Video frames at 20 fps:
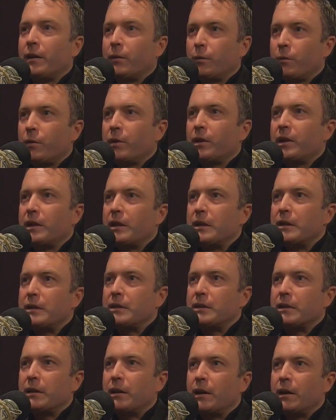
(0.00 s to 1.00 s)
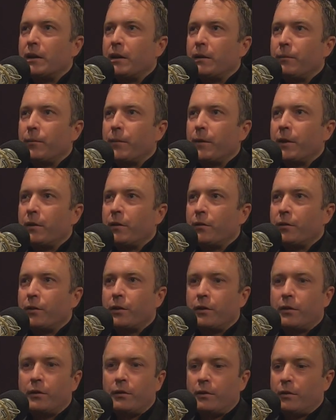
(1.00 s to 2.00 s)
It really is.
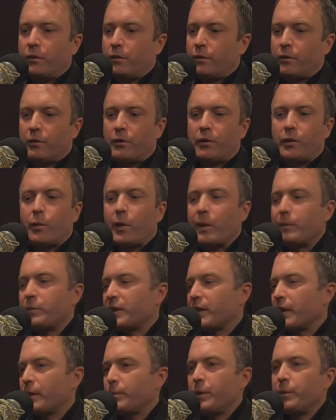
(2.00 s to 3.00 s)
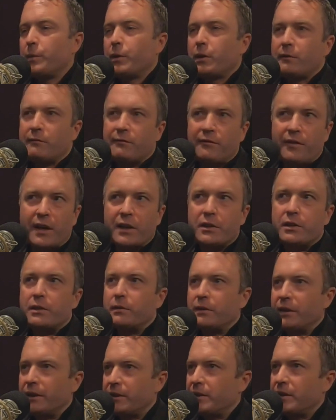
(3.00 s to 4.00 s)
You're on the website, people can find
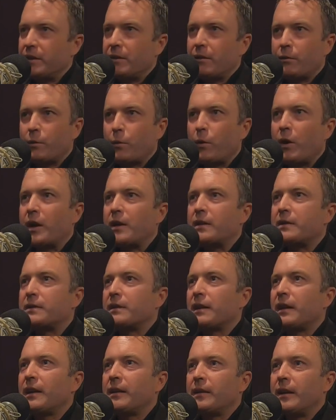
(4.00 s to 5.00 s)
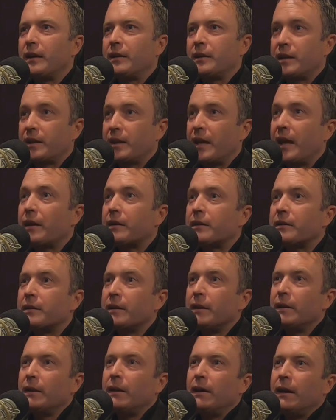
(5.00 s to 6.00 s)
you, LinkedIn otherwise, and then connect.